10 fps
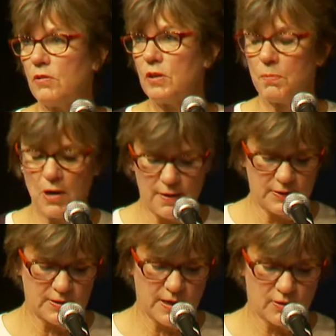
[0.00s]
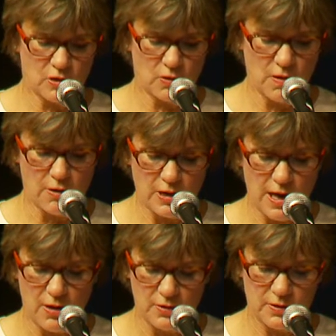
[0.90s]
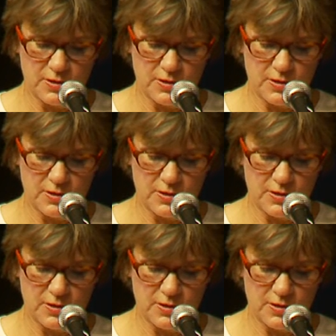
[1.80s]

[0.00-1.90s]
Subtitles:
in the private sector around health.